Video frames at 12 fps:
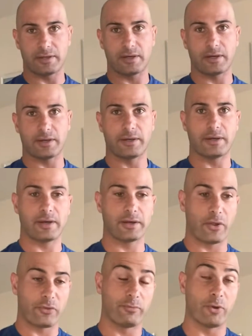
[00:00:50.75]
on
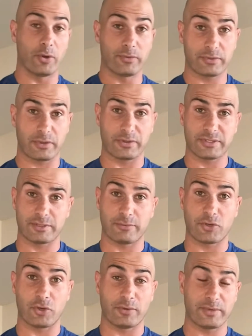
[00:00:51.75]
another bone called the
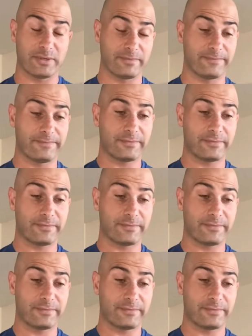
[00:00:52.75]
subacromium,